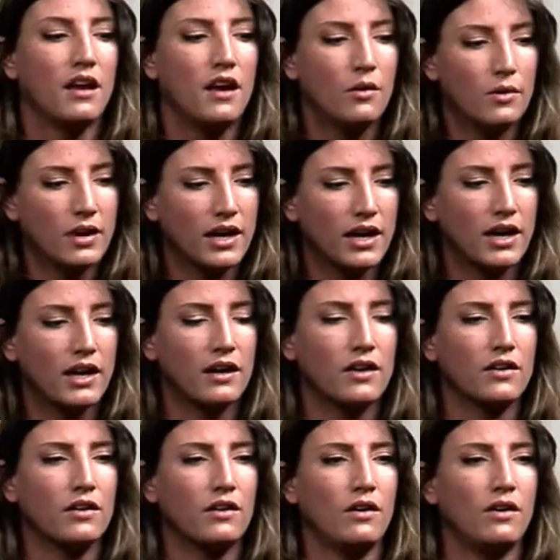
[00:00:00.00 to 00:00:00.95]
We are
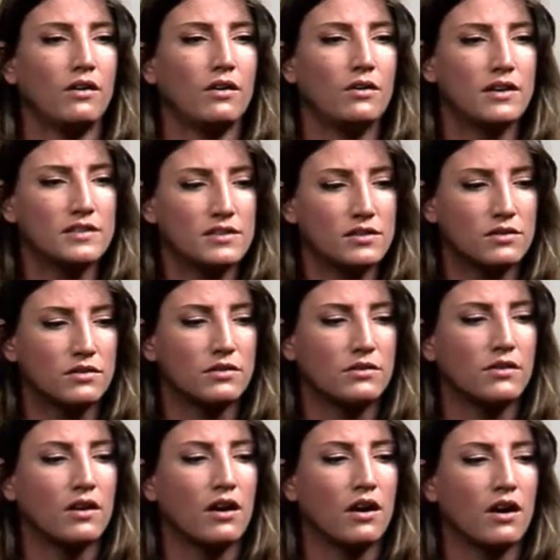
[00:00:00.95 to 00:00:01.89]
going to
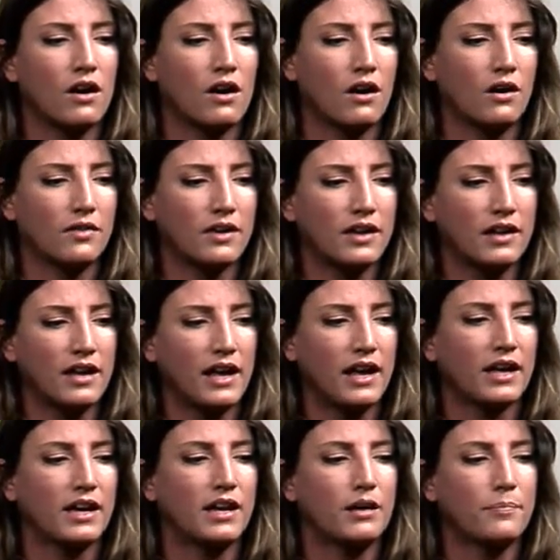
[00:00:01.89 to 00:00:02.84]
a
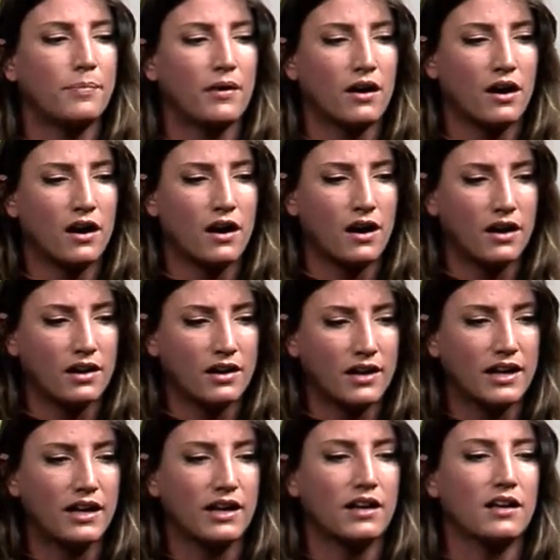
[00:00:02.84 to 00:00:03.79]
holiday
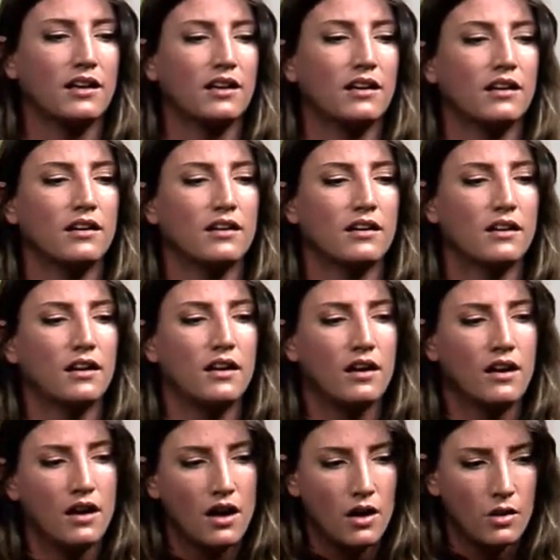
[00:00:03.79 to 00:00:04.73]
party
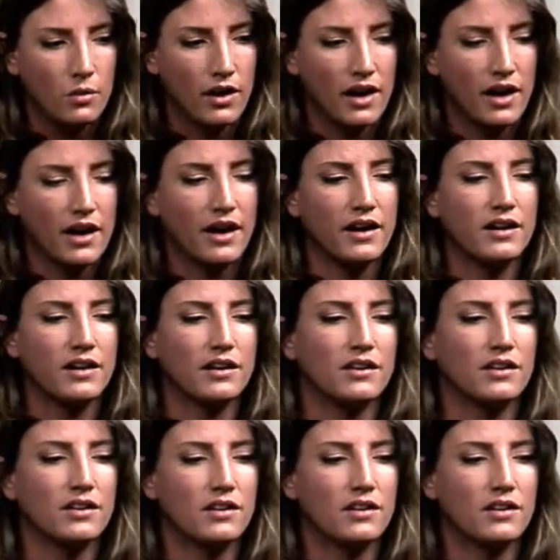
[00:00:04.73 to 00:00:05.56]
where